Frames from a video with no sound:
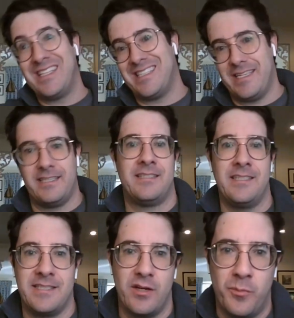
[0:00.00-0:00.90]
Wednesday's
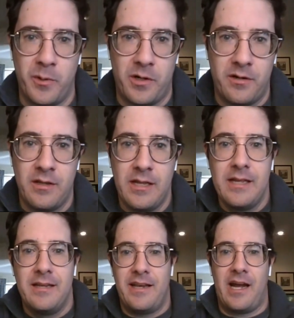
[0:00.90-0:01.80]
season opener.
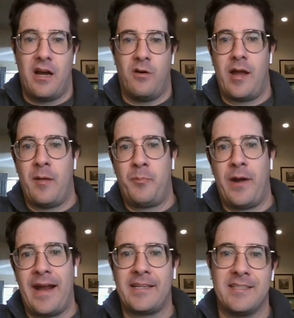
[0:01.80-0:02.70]
Now, at
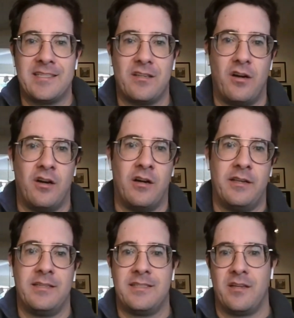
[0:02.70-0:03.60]
practice
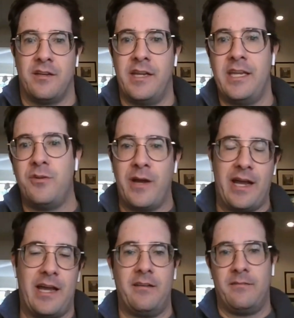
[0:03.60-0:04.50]
on Sunday, you
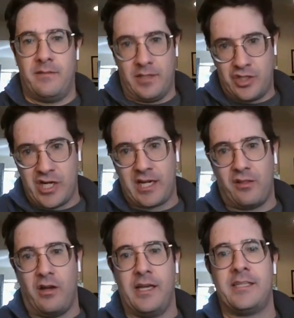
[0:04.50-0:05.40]
had the
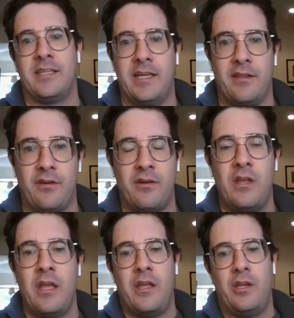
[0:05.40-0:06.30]
check line
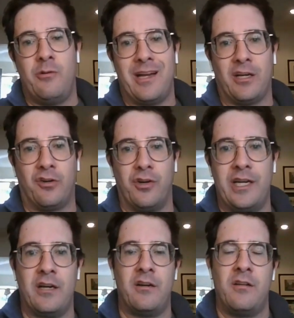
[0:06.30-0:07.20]
together. You had
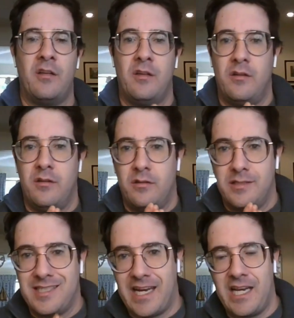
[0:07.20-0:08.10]
Greer
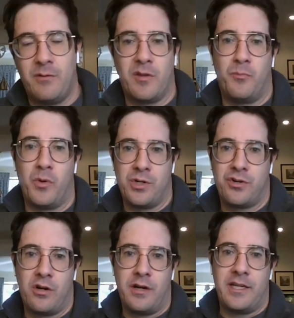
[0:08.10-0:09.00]
skating with
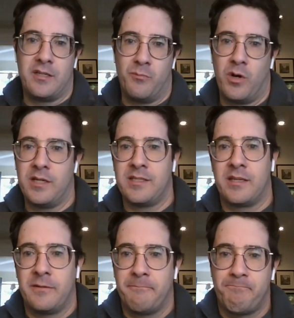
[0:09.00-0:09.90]
Bergeron and
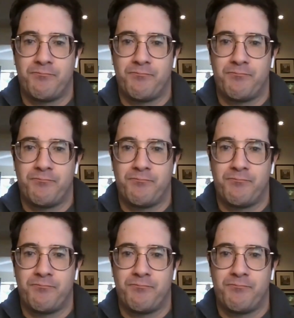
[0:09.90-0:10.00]
DeBrusk.